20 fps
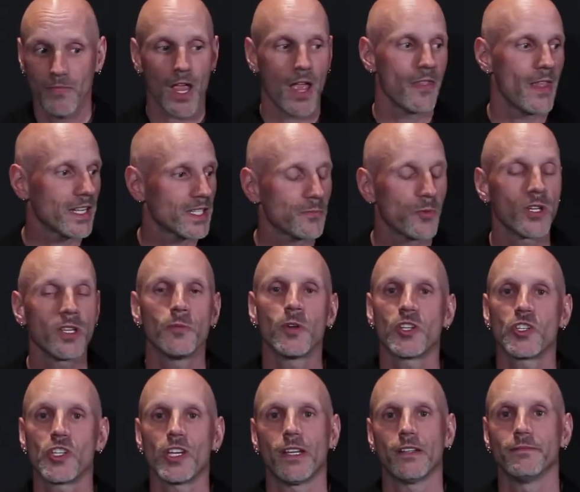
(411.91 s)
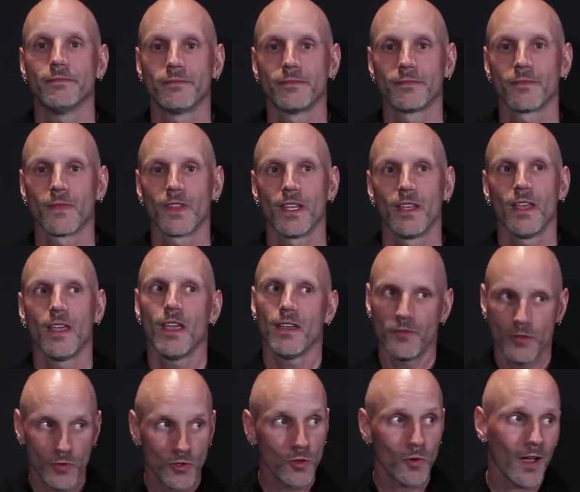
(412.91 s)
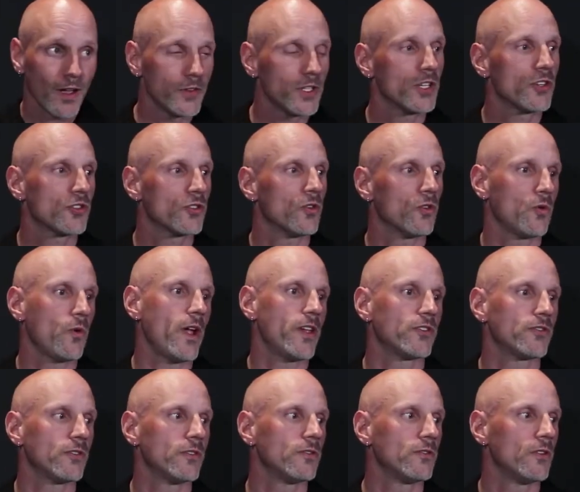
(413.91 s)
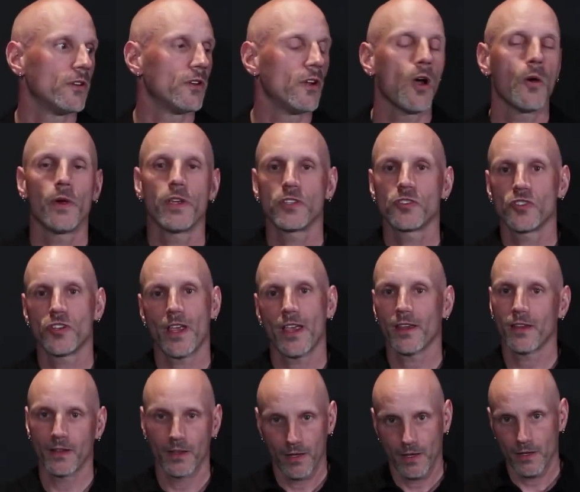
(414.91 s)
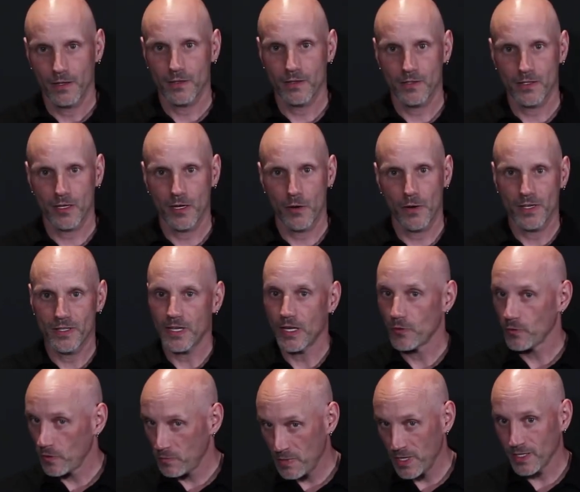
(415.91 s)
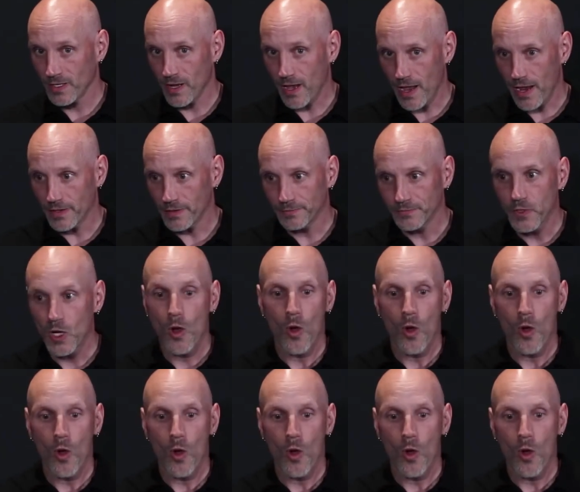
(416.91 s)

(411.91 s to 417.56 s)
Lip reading: And that's pretty much it. If you do have additional questions, you can always check the Security Center Admin Guide,